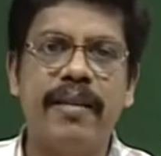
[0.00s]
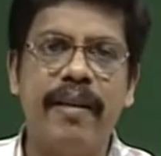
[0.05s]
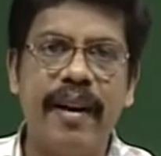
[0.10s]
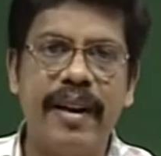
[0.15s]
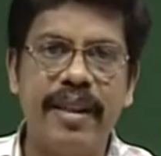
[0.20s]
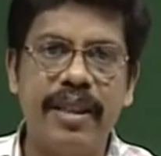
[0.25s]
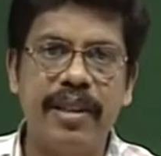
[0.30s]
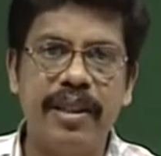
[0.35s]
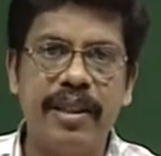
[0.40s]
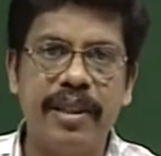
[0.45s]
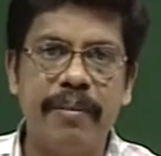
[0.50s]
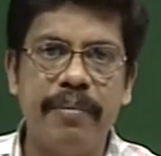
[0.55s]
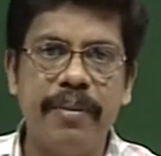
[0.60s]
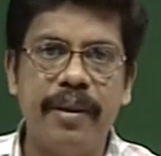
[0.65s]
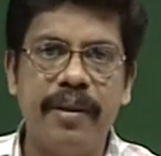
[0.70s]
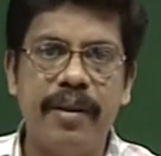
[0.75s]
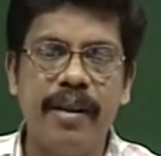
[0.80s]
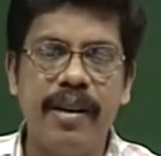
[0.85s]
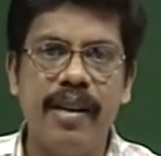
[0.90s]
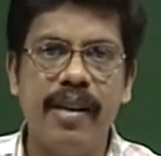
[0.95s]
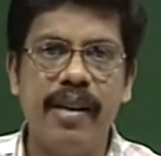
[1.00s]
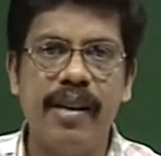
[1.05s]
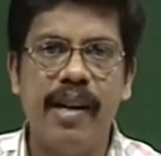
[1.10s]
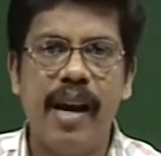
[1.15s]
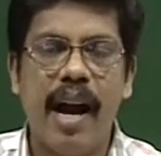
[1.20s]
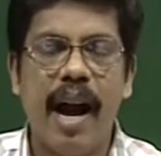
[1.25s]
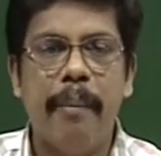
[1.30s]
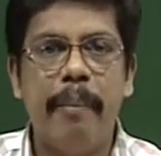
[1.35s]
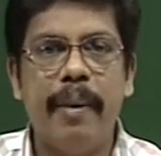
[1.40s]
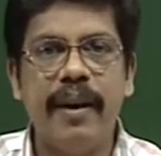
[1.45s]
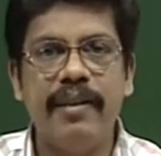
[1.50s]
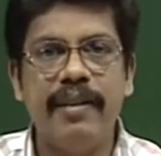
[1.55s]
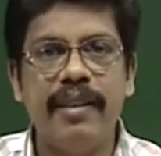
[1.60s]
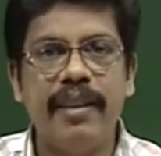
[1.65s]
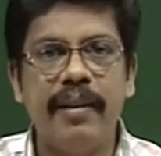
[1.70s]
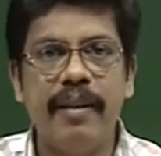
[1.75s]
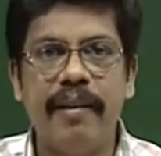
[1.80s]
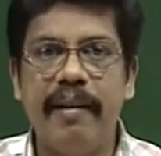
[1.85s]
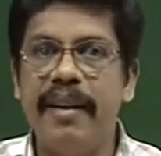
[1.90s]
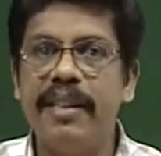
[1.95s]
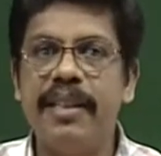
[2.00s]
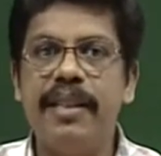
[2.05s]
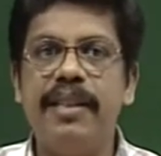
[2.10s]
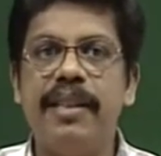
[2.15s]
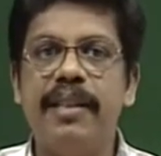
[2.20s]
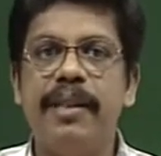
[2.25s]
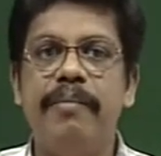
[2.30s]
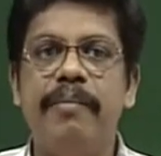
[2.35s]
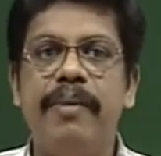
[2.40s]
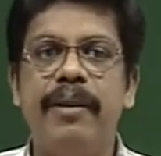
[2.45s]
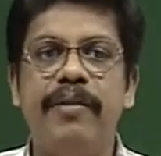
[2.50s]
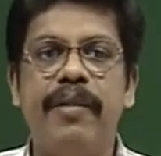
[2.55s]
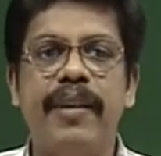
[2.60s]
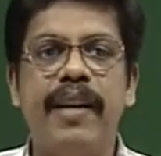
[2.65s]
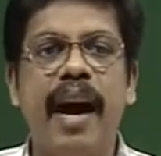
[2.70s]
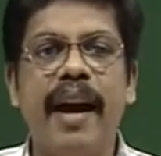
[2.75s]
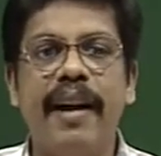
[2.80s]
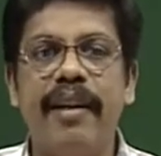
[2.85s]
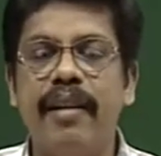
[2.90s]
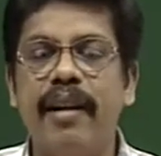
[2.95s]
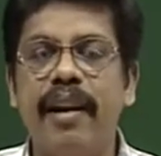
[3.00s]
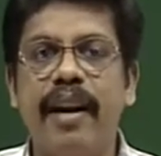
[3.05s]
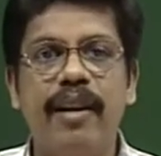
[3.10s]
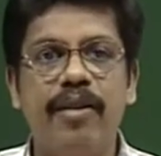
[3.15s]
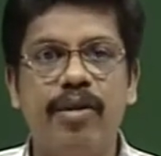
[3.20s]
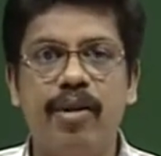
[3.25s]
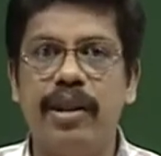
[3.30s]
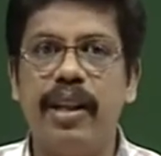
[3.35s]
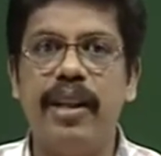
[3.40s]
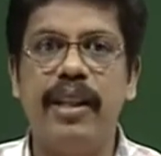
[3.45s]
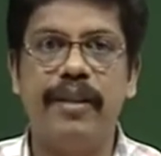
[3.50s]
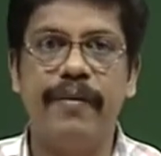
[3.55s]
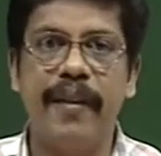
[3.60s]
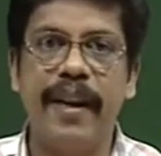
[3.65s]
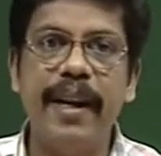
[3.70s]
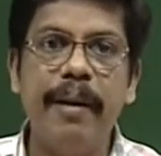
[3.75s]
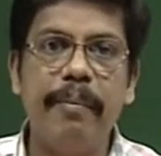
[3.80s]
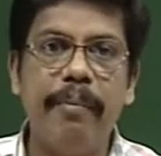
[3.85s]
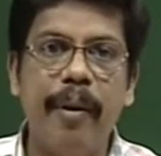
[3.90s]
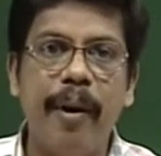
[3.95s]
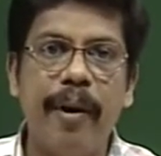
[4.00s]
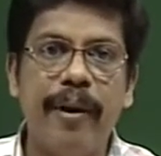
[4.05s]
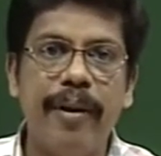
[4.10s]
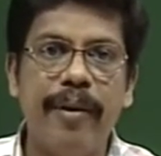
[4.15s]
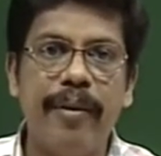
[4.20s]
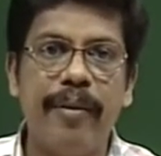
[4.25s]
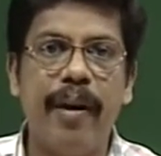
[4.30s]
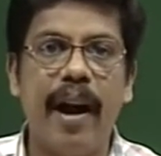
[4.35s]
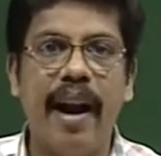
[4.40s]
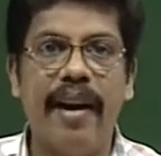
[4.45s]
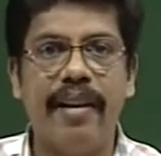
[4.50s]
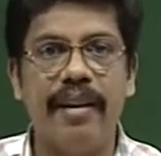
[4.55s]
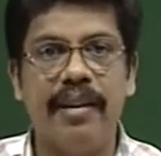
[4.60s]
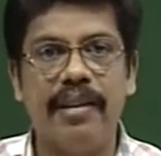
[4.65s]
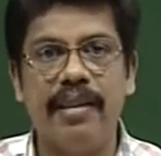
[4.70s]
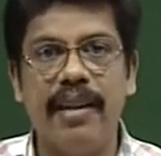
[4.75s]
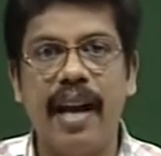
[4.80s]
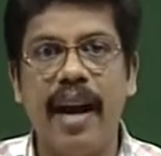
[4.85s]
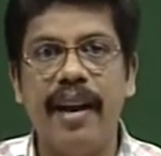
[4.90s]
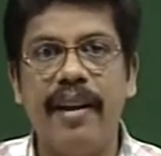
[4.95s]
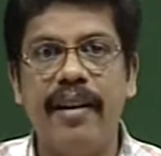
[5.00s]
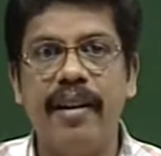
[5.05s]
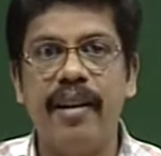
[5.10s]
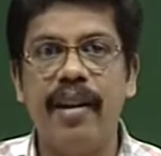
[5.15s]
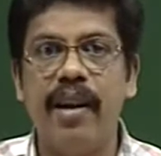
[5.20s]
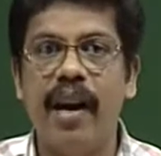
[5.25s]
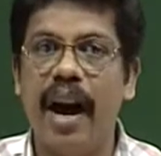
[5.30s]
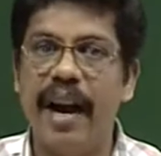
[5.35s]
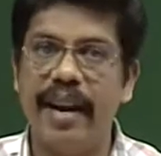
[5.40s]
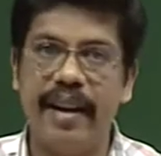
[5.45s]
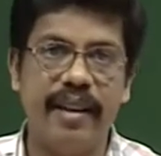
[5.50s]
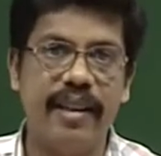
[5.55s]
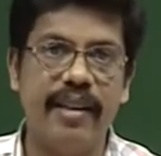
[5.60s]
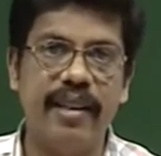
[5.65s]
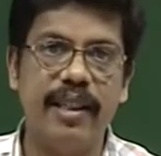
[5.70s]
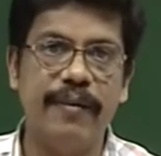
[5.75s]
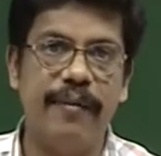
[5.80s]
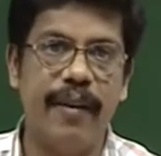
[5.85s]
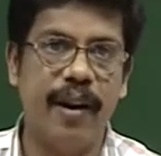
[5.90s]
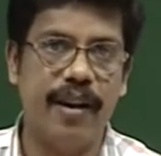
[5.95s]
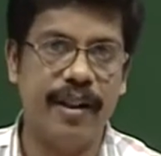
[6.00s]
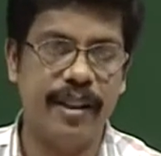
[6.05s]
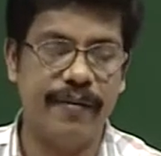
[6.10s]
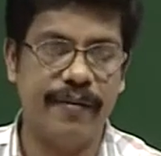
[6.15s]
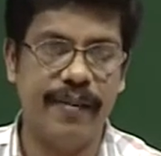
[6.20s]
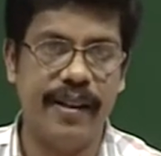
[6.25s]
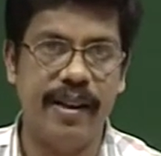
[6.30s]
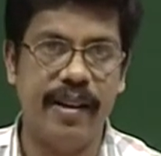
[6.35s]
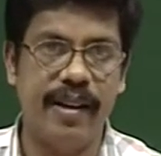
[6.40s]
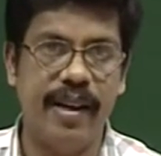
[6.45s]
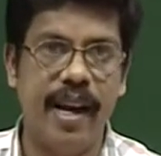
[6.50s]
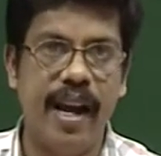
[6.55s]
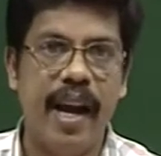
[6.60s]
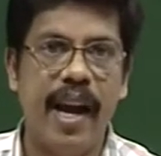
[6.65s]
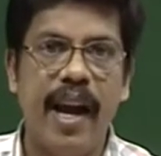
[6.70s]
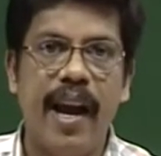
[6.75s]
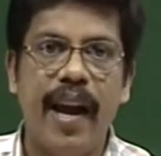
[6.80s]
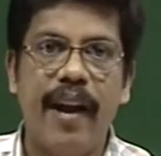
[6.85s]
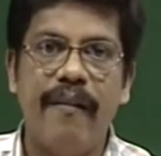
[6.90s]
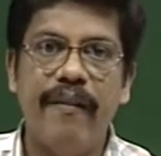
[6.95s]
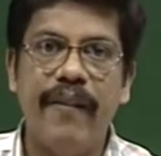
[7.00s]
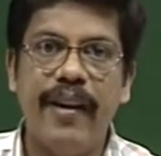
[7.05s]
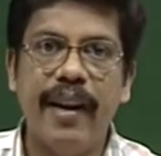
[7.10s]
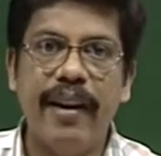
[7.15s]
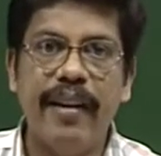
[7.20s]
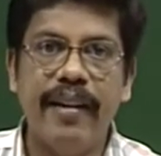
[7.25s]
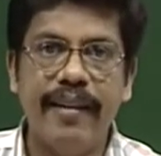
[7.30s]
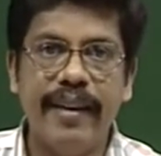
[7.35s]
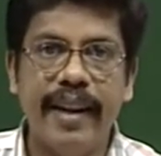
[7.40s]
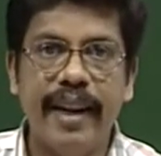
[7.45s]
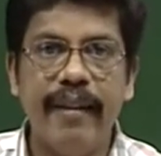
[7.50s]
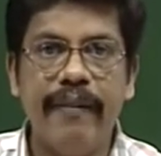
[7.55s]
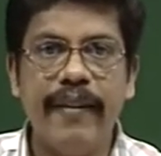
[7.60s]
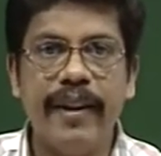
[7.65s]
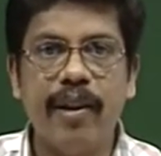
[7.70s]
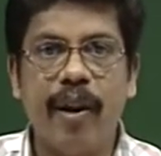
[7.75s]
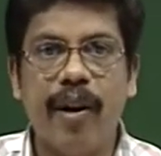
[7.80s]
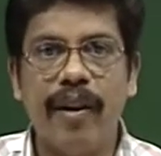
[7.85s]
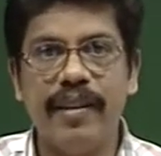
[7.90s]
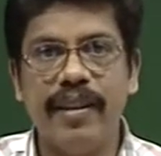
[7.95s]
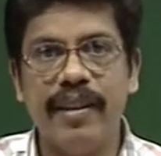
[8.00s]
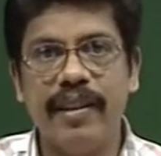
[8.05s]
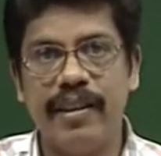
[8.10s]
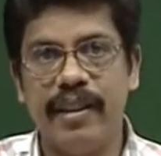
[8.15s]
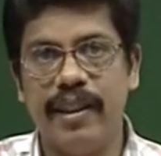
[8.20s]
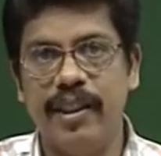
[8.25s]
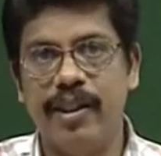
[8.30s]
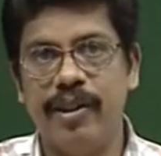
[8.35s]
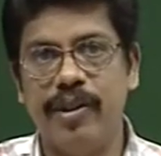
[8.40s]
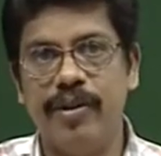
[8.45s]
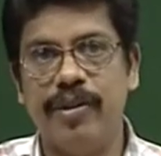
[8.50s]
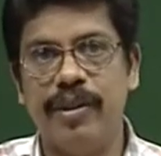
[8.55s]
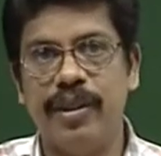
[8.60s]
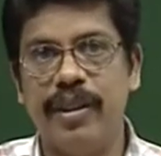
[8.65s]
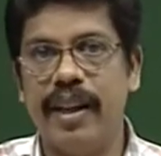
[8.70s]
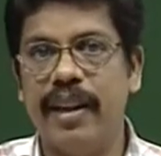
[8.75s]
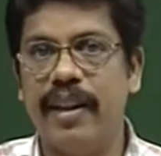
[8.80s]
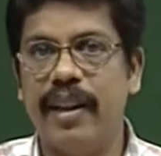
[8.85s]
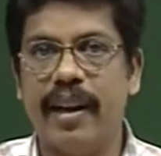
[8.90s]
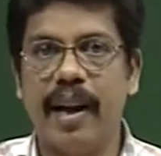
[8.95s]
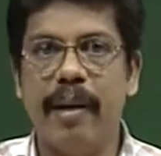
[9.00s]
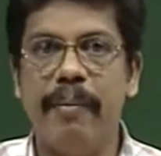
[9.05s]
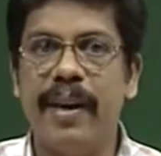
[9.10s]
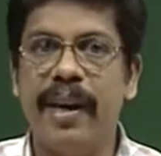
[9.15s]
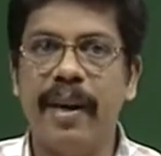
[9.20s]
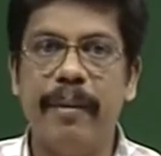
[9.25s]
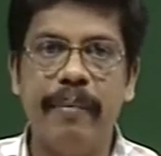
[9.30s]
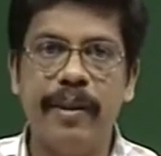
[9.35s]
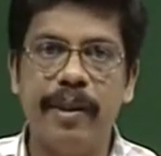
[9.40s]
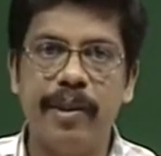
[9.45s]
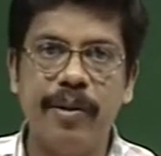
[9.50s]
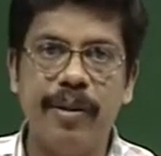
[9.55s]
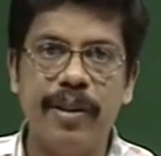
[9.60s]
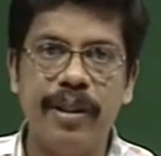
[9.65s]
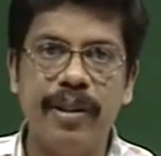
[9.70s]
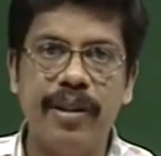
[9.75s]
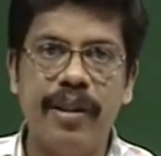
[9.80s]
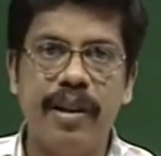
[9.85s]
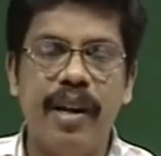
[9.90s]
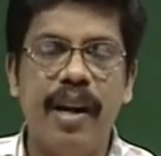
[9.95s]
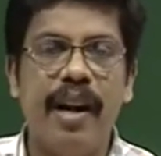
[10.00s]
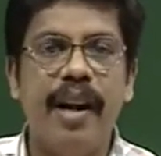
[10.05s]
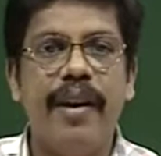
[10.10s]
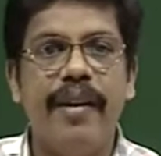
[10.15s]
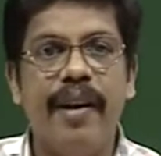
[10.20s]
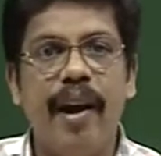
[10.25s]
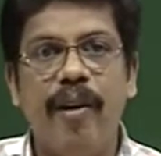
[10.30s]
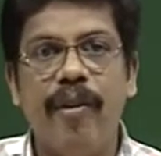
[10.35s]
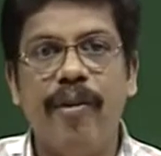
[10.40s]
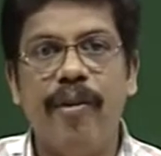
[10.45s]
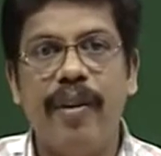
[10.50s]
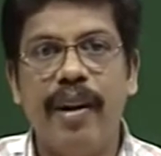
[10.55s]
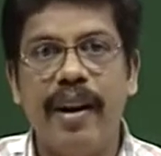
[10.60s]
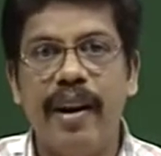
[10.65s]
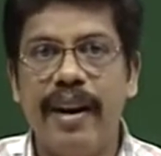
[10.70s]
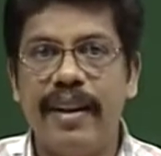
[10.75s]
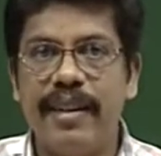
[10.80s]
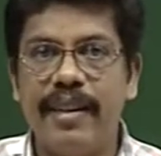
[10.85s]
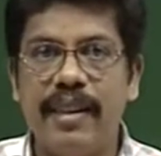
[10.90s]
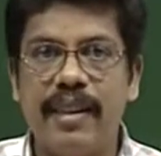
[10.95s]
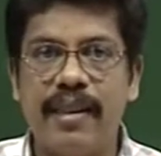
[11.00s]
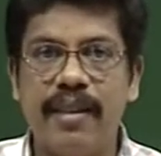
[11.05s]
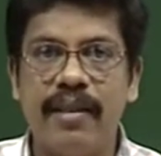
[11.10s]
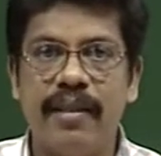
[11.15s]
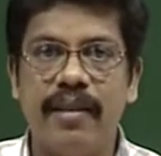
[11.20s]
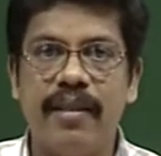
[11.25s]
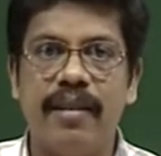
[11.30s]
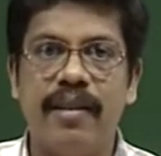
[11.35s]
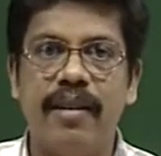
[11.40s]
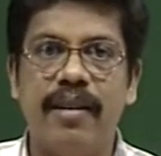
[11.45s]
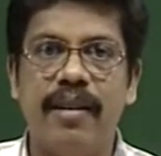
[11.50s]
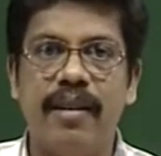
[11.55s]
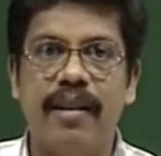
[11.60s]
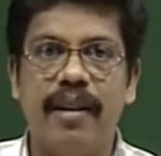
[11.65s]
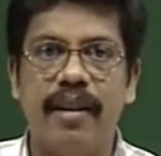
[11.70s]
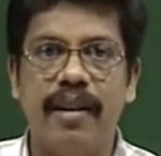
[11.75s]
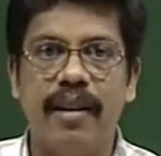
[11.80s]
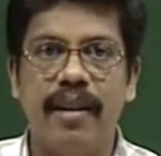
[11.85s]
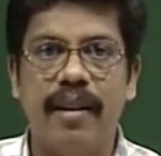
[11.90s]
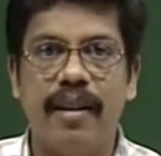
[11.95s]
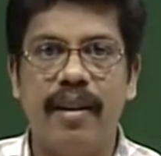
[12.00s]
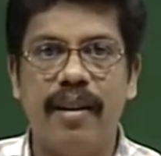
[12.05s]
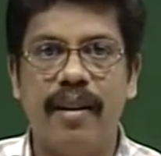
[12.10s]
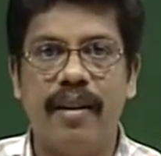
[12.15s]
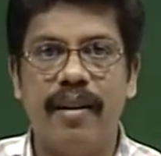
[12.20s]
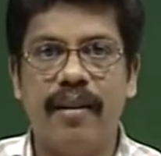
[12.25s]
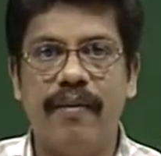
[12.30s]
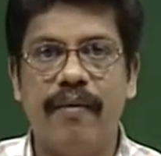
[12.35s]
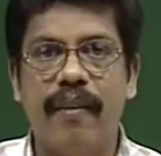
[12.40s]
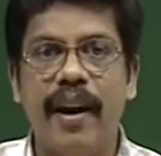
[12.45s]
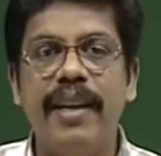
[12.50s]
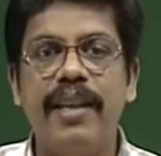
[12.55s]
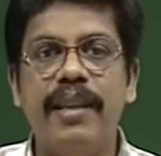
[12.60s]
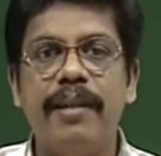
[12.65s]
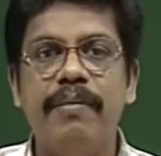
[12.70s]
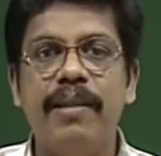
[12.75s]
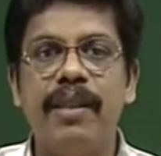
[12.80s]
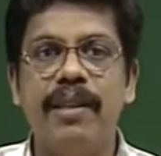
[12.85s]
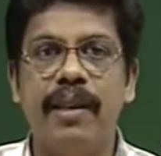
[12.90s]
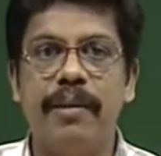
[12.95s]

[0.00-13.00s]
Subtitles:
relationship, but this relationship between Heidegger and Husserl is very important to understand Heidegger's philosophy. We will deal with all these issues in the coming episodes. Now, let us wind up this